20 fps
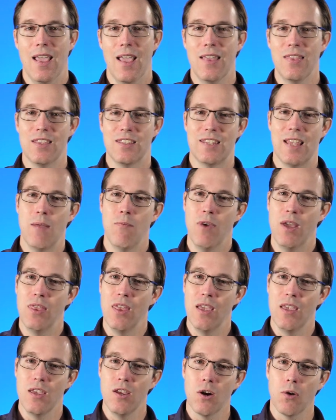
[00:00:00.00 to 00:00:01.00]
In the same way
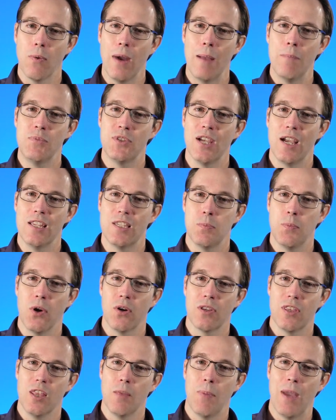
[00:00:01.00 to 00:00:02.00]
that your website
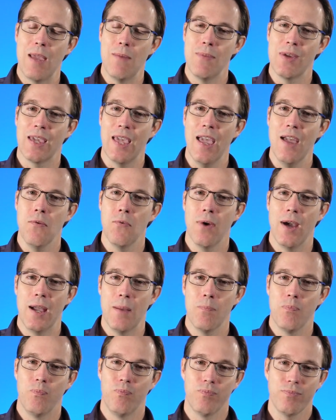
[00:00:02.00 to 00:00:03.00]
spoke to the payment gateway